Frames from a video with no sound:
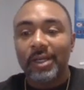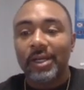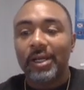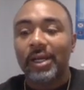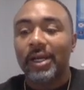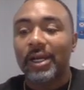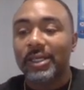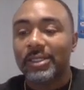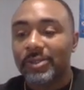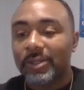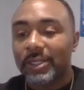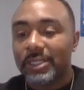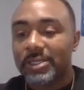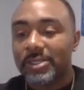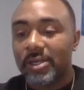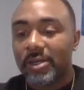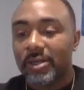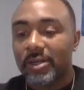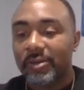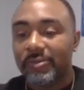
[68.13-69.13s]
All right, so I
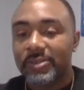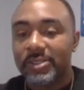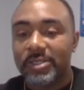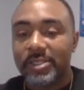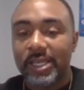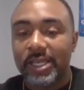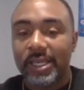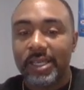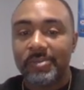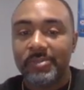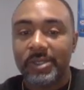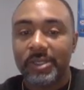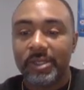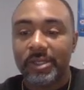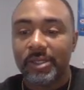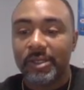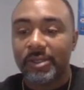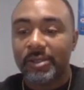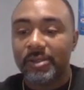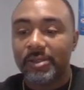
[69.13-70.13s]
started off this game
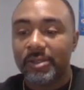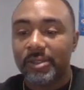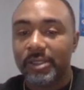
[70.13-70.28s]
here.